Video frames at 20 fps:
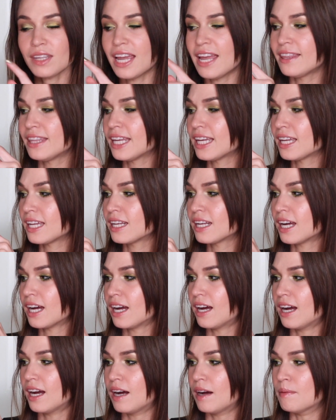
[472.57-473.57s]
And then
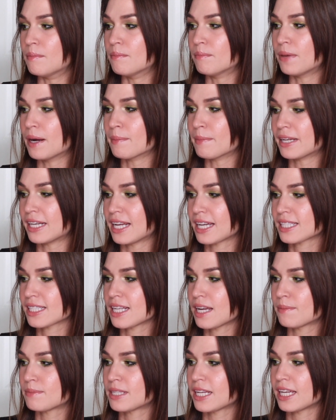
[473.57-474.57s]
by my
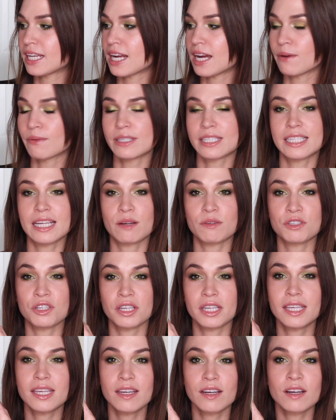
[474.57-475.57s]
next update, I was down to
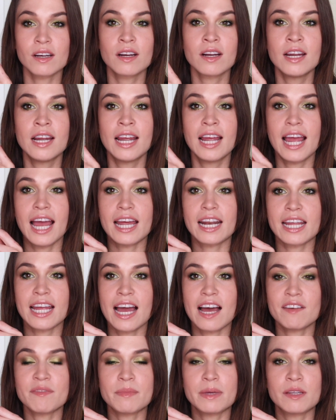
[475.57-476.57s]
here, and I
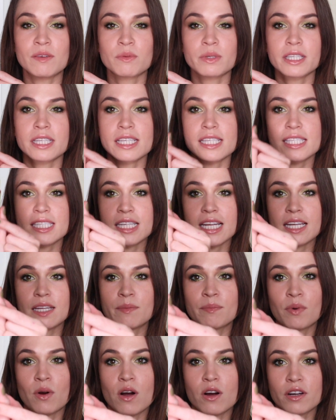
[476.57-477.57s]
have made really
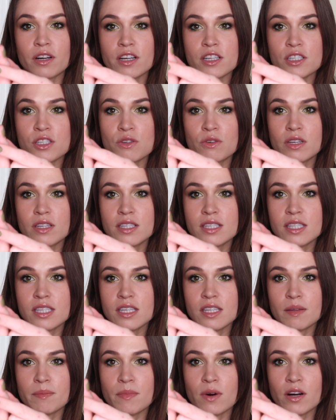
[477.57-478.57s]
steady progress. You can
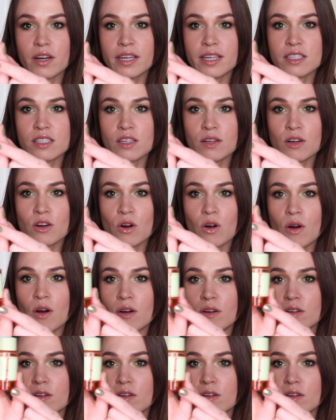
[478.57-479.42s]
see the markings are